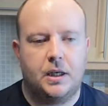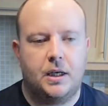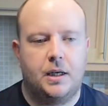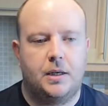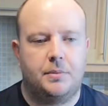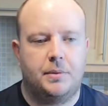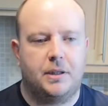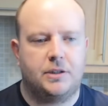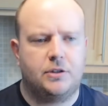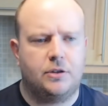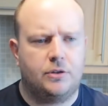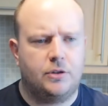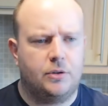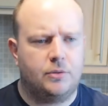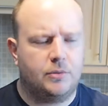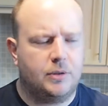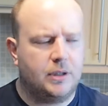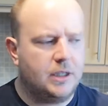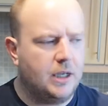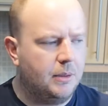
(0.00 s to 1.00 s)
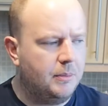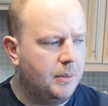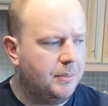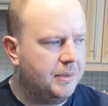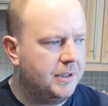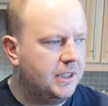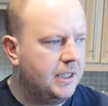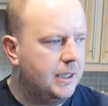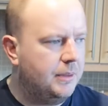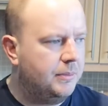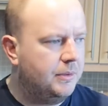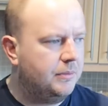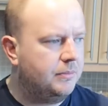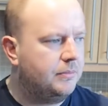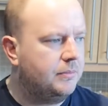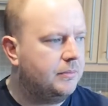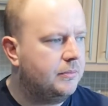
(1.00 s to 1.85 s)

I don't know. I can't remember the name of